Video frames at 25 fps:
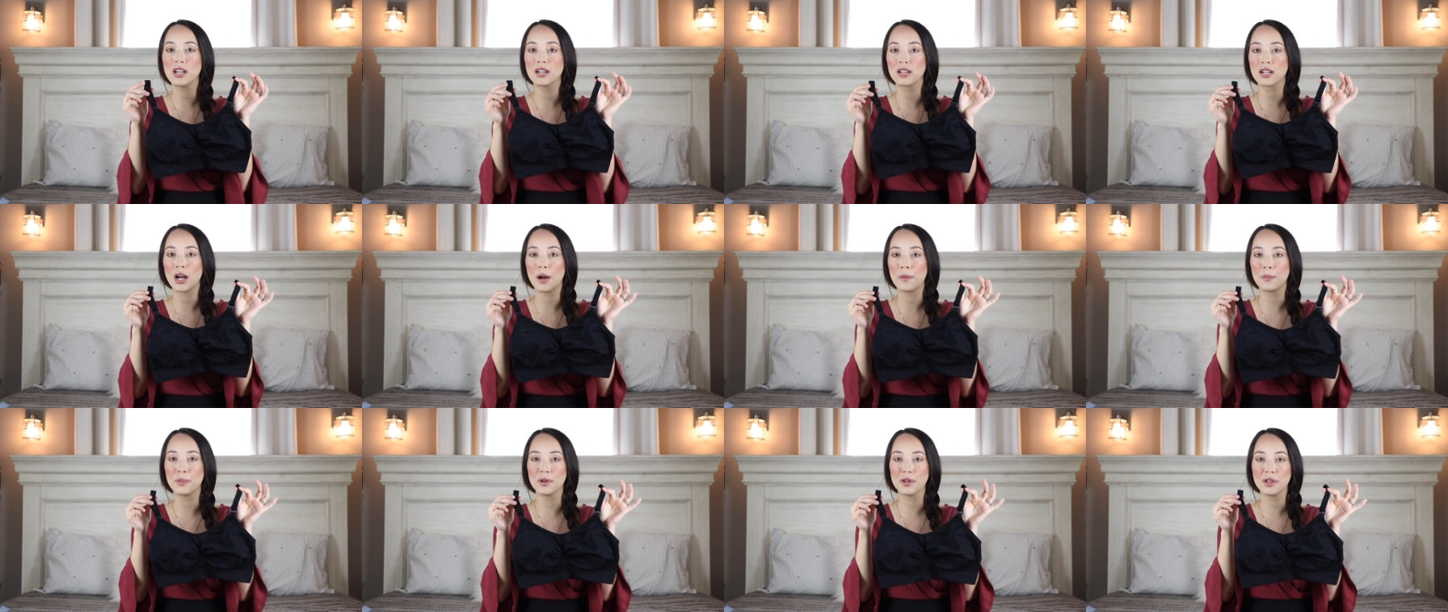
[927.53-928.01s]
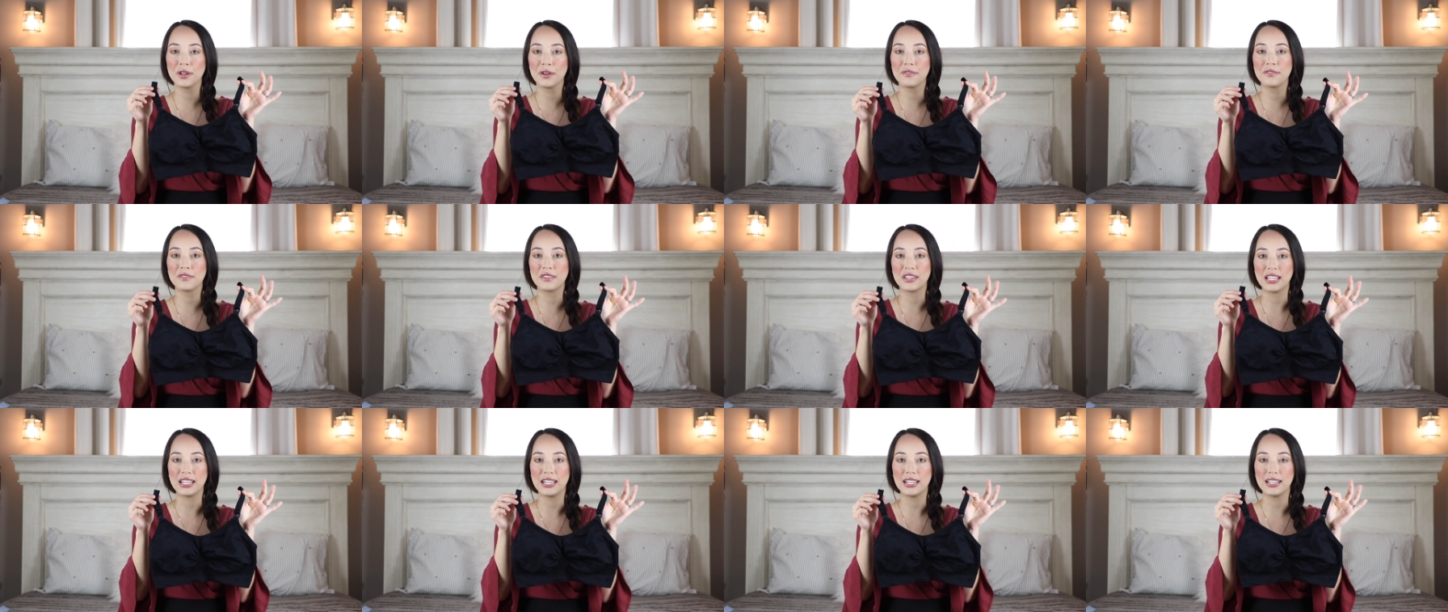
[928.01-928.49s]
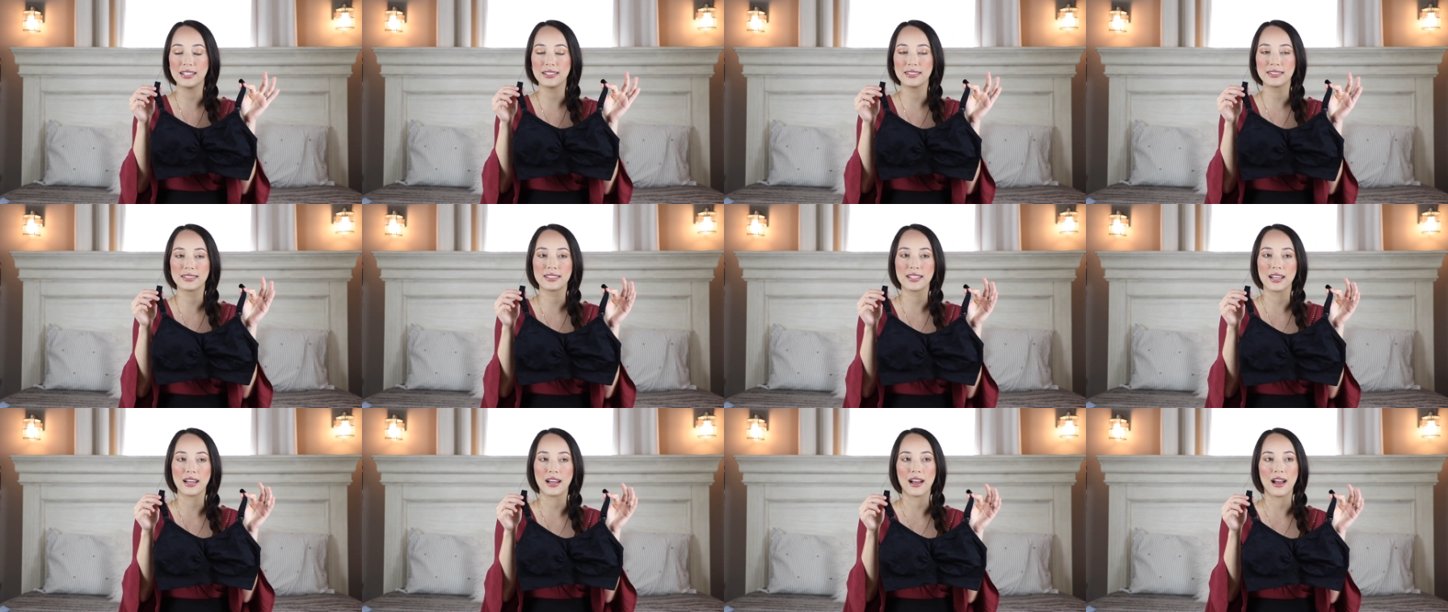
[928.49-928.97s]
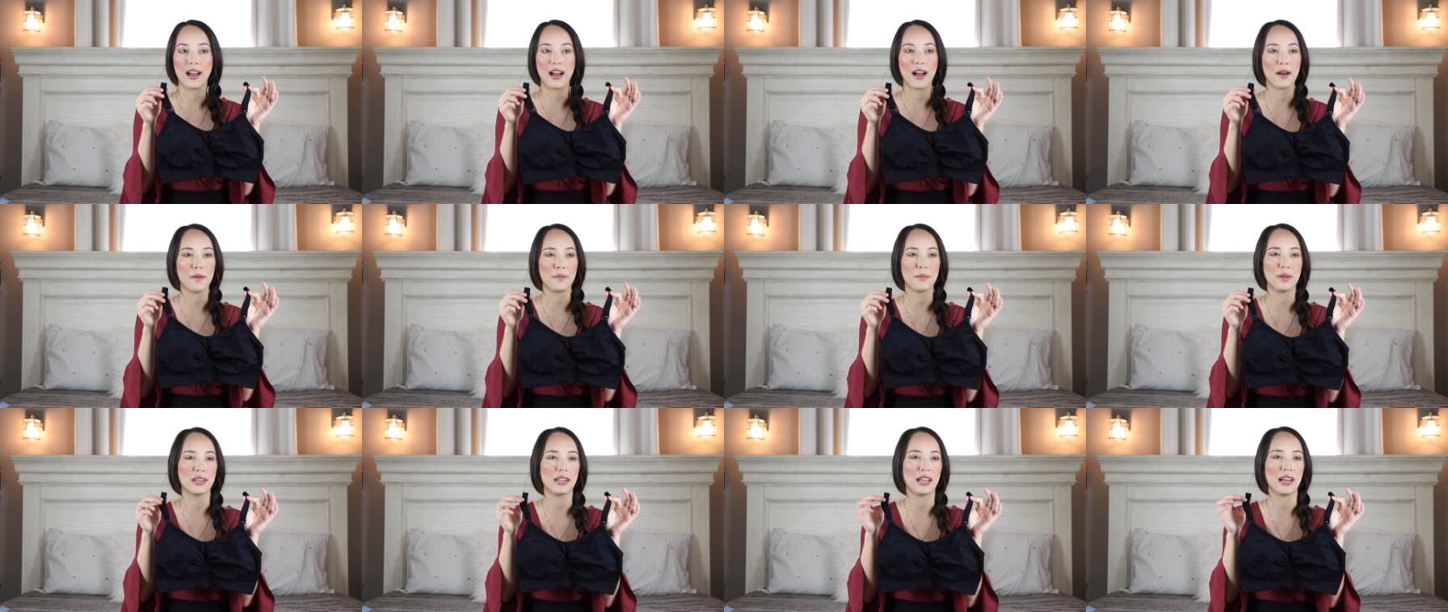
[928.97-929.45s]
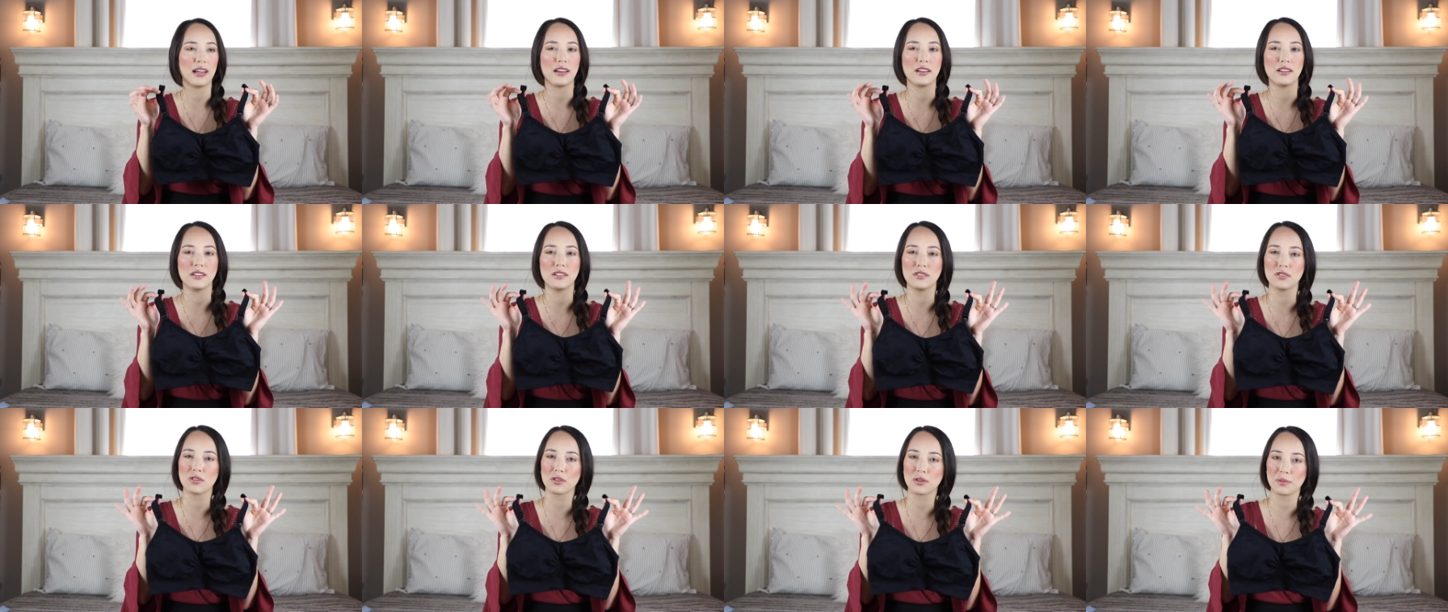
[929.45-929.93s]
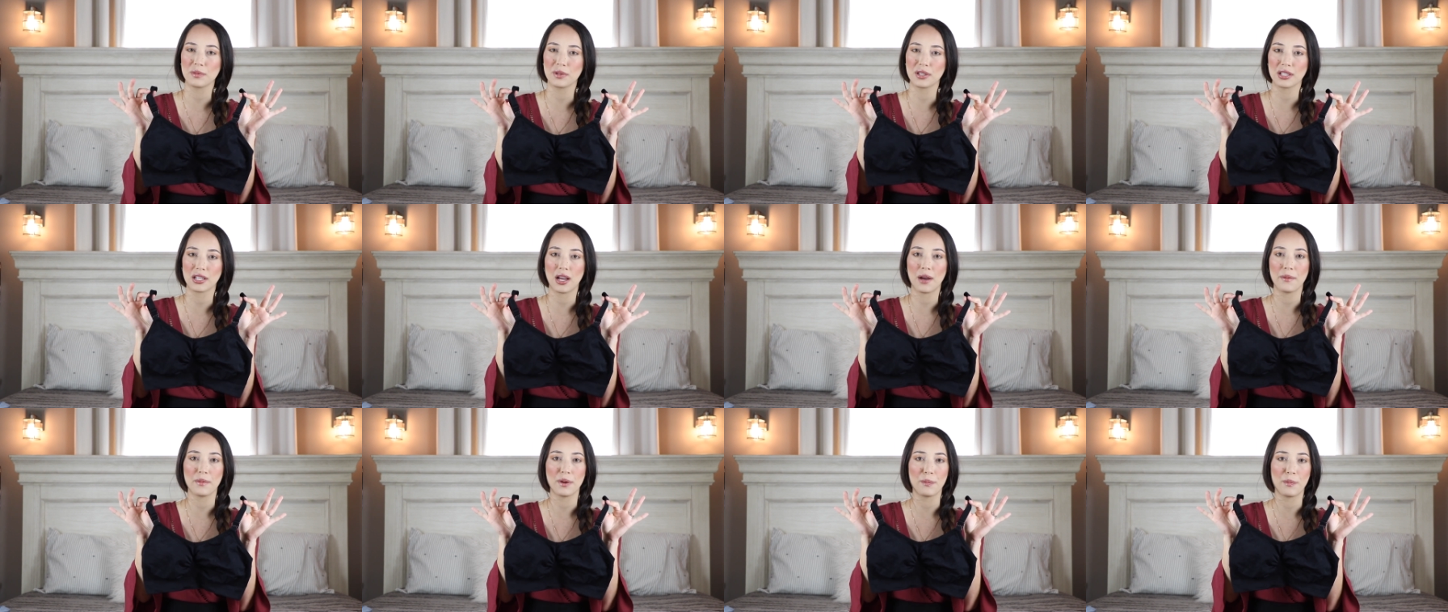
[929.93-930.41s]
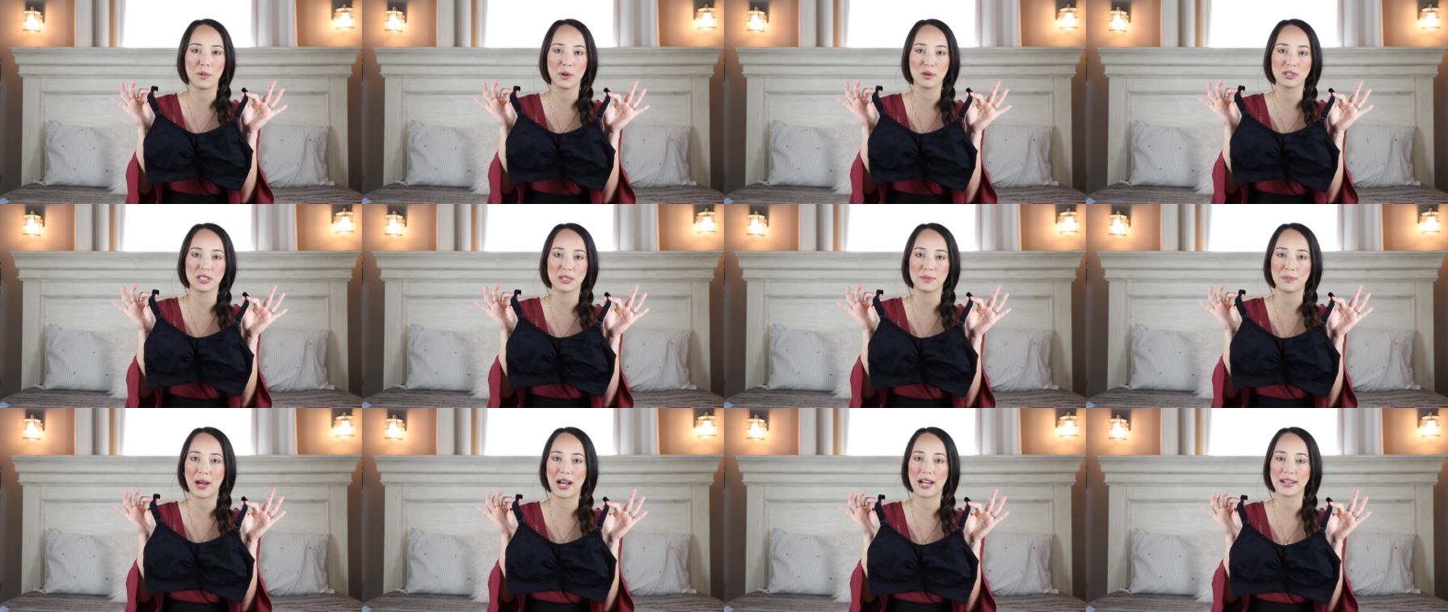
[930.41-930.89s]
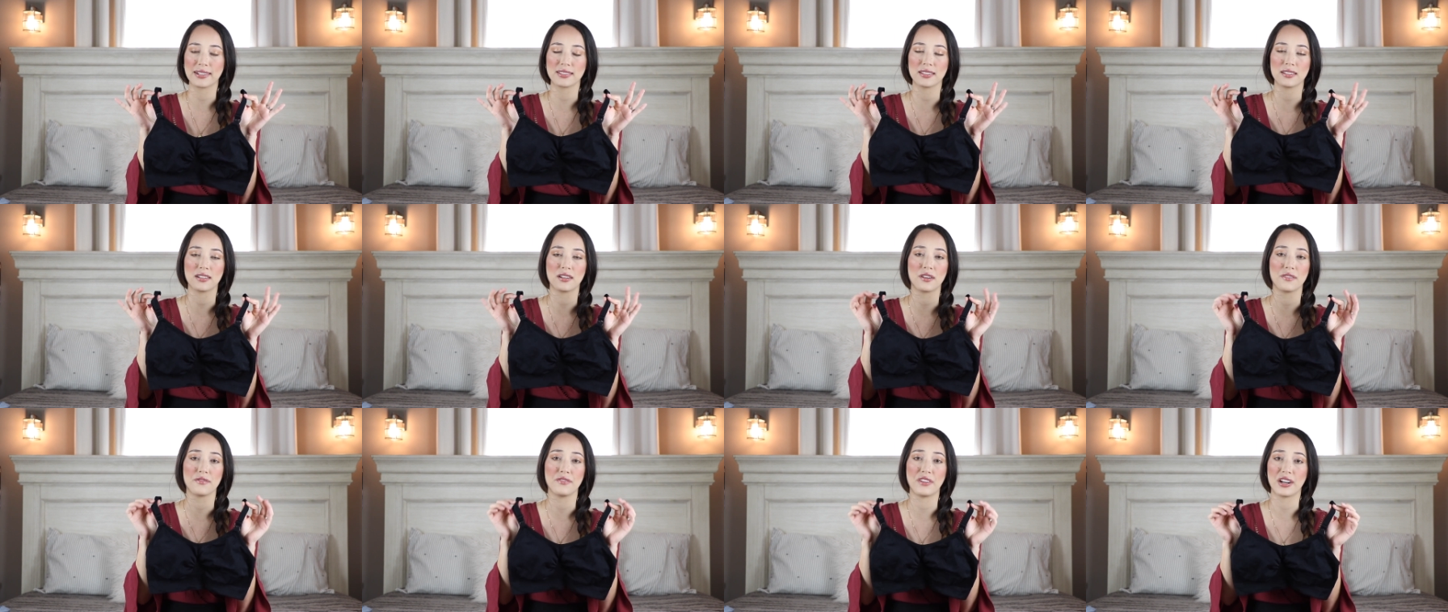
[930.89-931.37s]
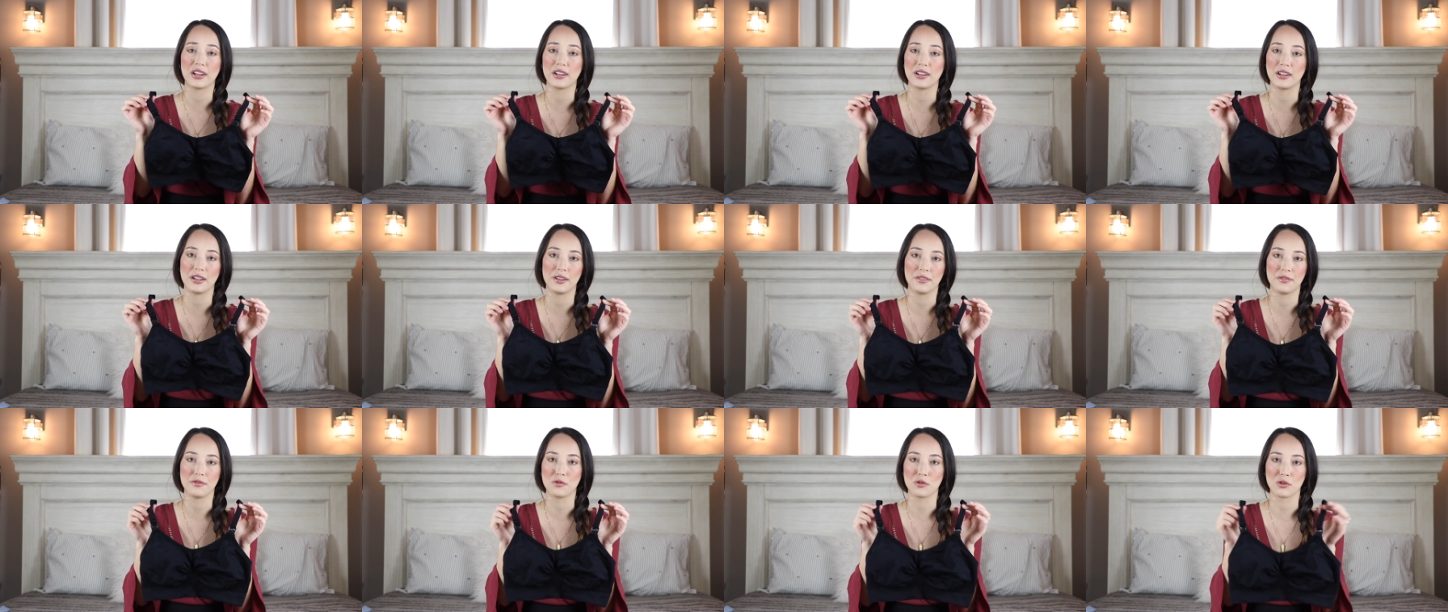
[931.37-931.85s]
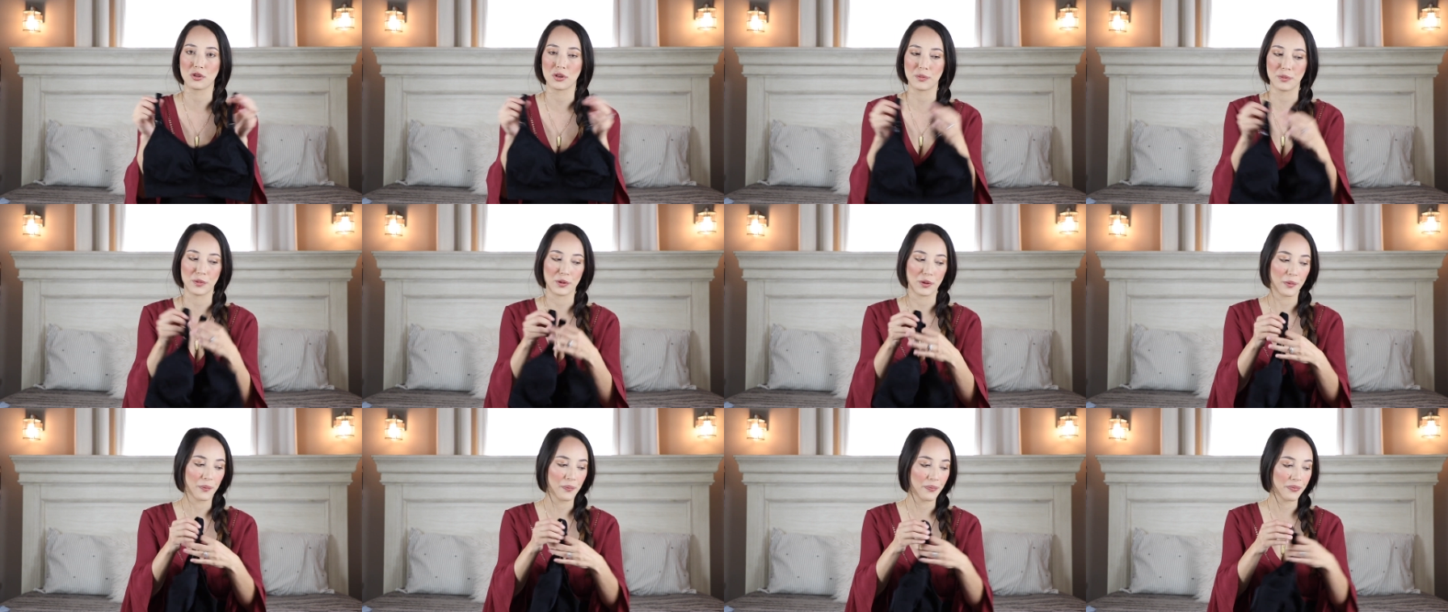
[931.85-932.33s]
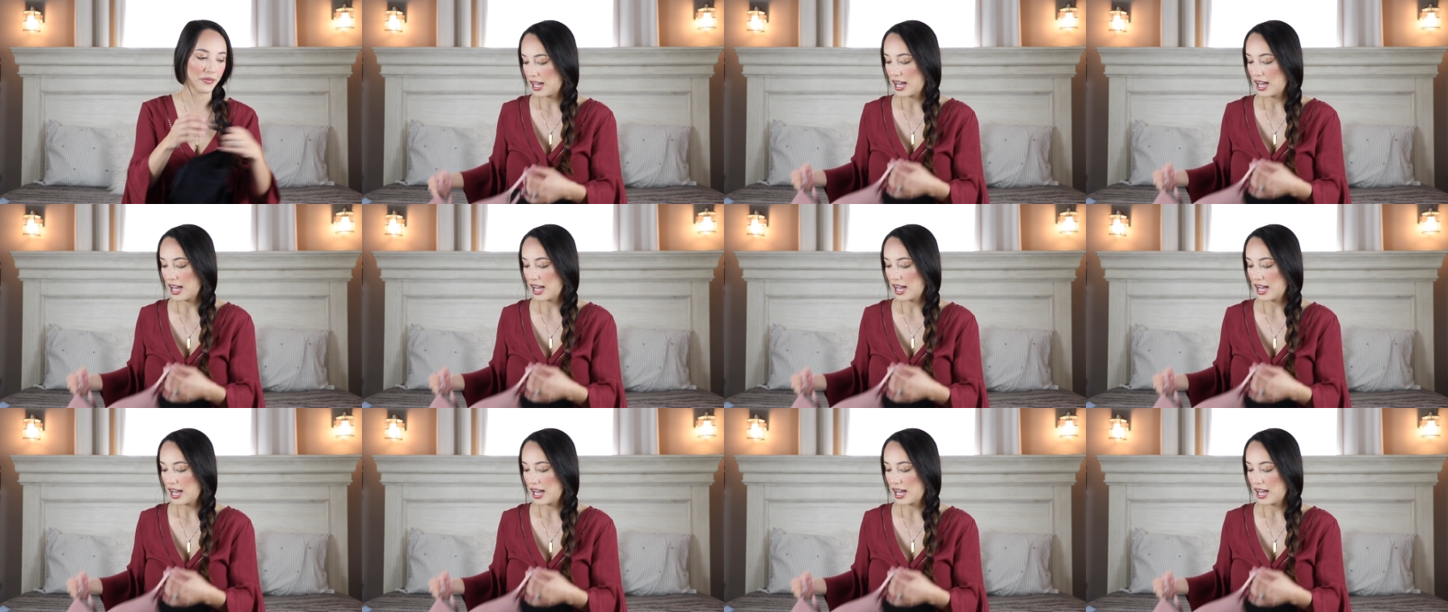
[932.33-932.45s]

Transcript: a couple of these um, and they normally come in multi-packs and are very affordable.